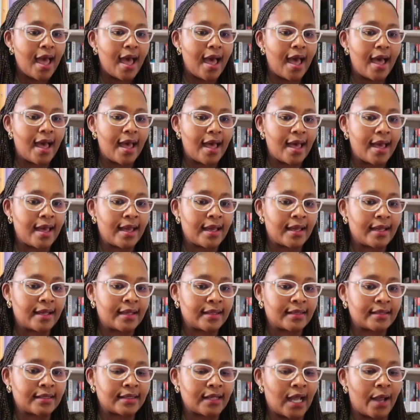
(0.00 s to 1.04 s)

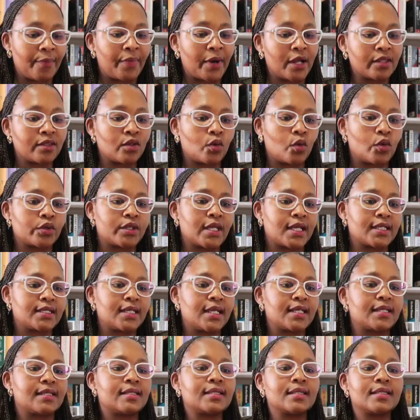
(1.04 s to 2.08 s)
And about the author, it
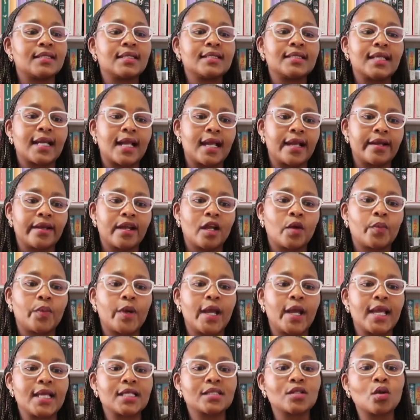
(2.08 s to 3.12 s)
says Tsitsi
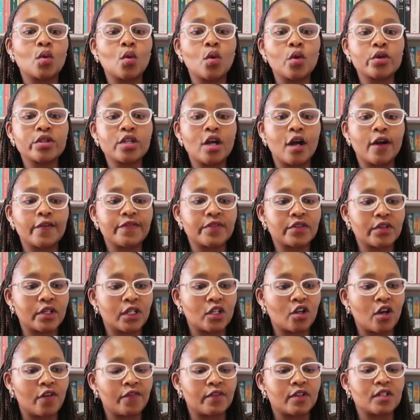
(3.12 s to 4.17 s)
Dangarembga is the author of 3
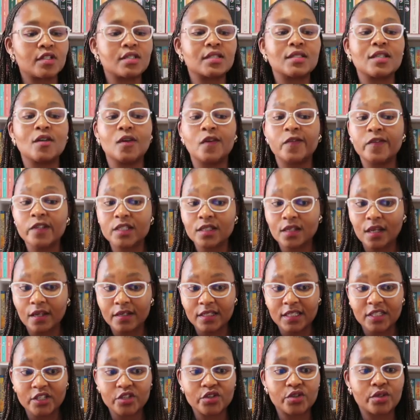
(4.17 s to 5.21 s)
novels: Nervous
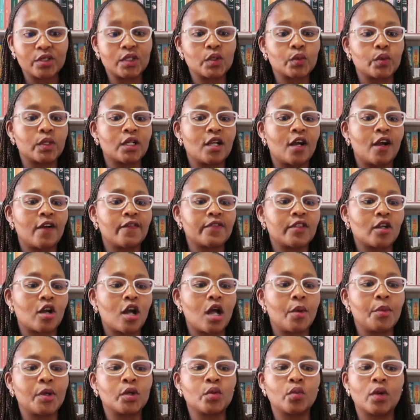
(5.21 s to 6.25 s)
Conditions, winner of the
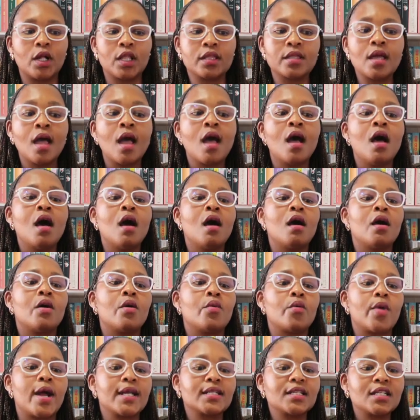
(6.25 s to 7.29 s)
Commonwealth
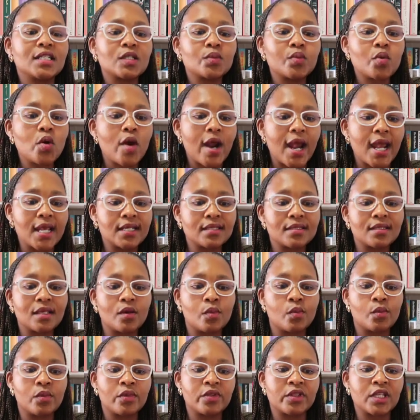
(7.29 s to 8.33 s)
Writer's Prize,
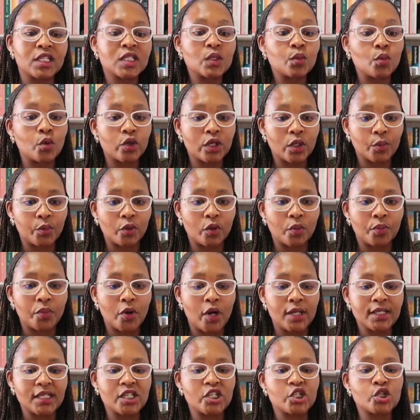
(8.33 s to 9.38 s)
This Mournable
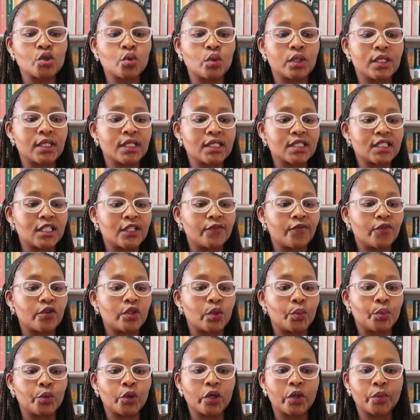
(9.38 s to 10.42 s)
Body, shortlisted for
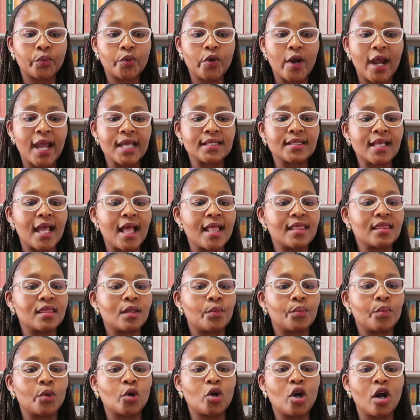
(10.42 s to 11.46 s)
the Booker Prize, and The
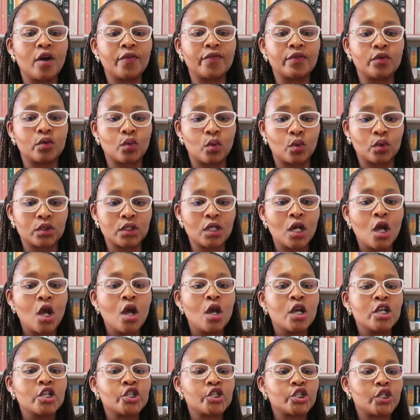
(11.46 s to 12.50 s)
Book of Naught.
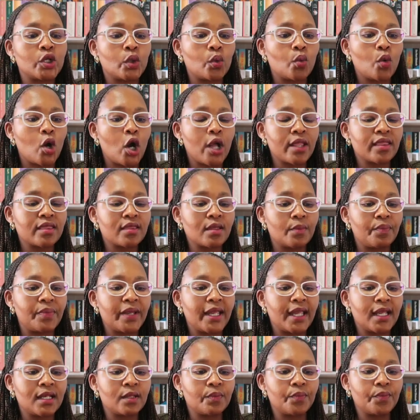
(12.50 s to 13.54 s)
She won the
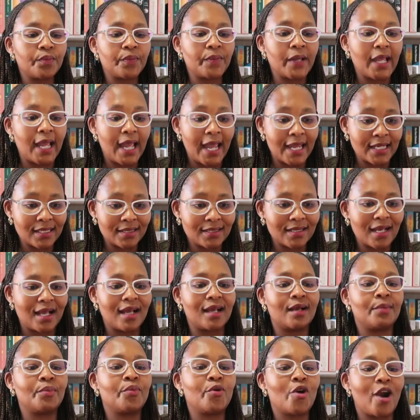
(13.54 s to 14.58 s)
Pen
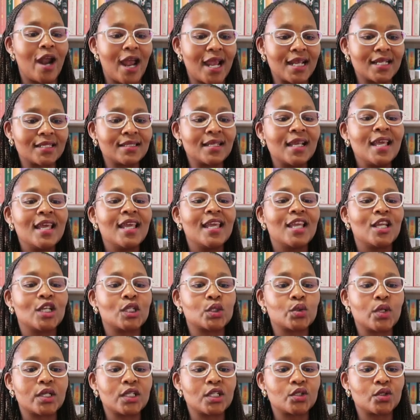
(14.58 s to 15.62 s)
Painter Prize
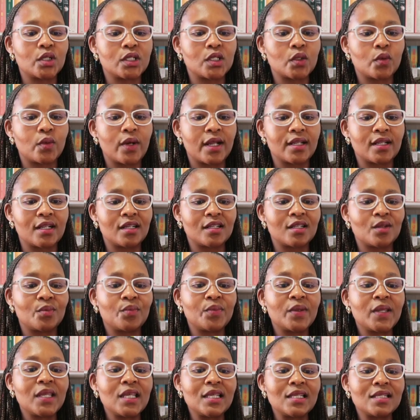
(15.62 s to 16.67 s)
in 2021 and the
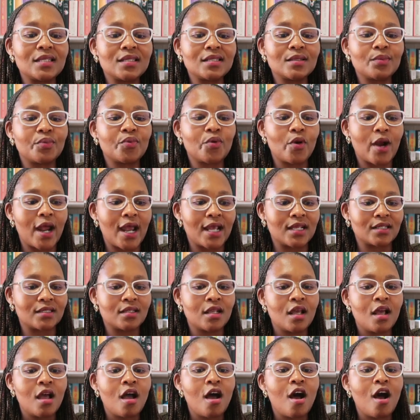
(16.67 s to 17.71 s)
Peace
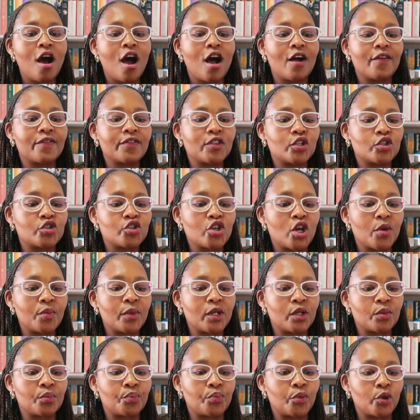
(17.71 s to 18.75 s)
Prize of the
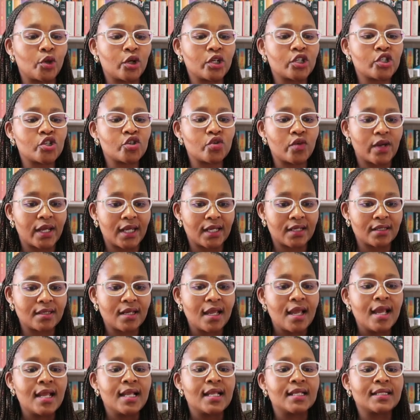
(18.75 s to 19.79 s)
German Book Trade.
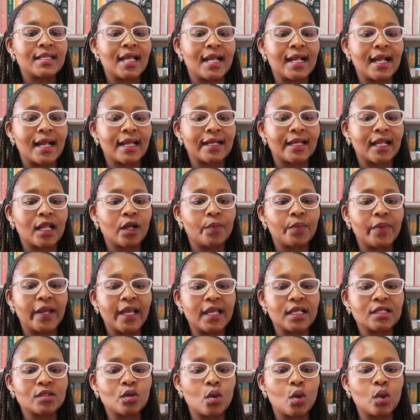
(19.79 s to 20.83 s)

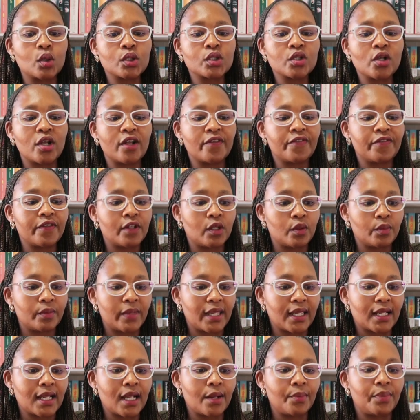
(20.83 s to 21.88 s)
Dangarembga is also a
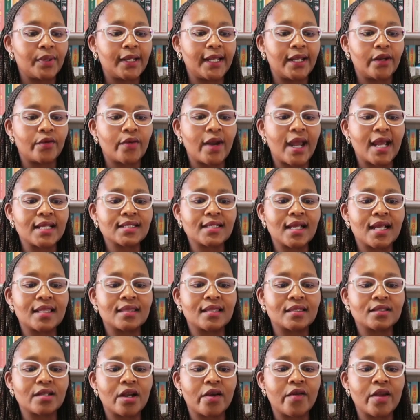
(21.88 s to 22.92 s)
filmmaker, playwright, and
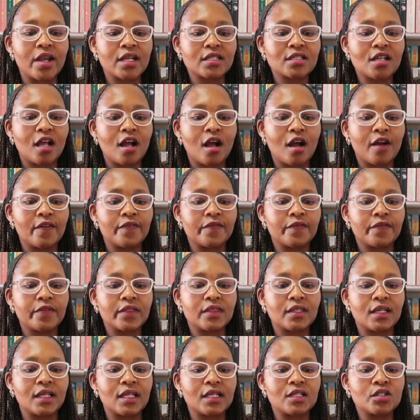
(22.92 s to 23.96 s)
the director of
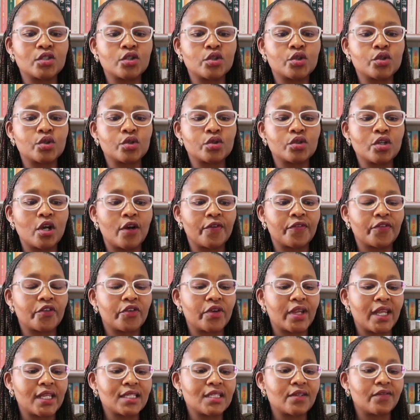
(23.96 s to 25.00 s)
the Institute of
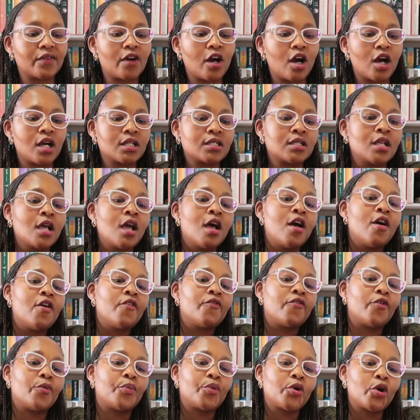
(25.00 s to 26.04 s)
Creative Arts
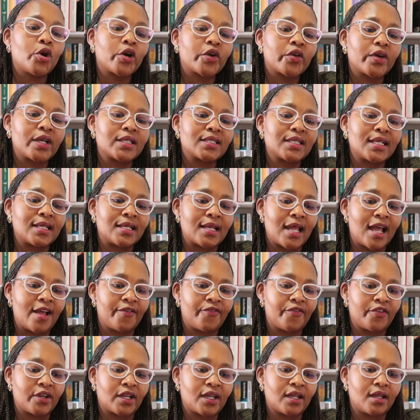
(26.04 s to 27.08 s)
for Progress in
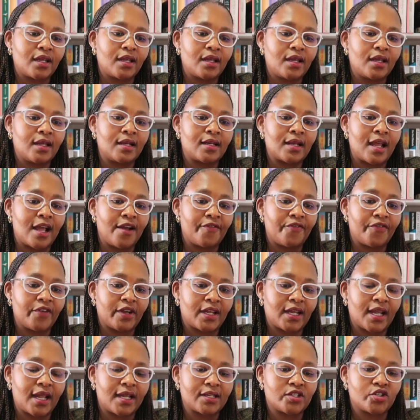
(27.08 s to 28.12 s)

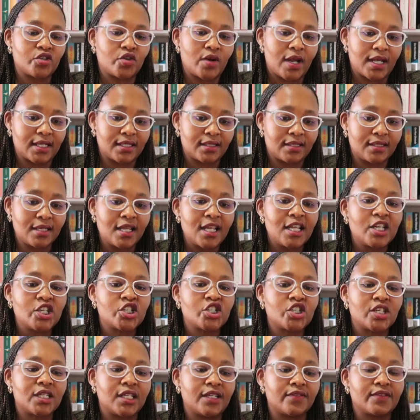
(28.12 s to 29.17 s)
Africa Trust.
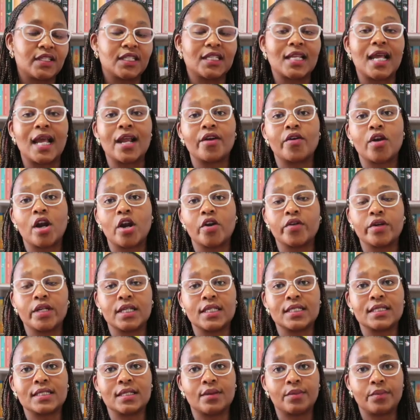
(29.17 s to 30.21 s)
She lives in
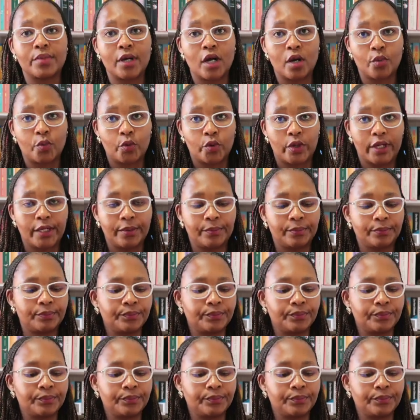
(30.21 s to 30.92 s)
Harare, Zimbabwe.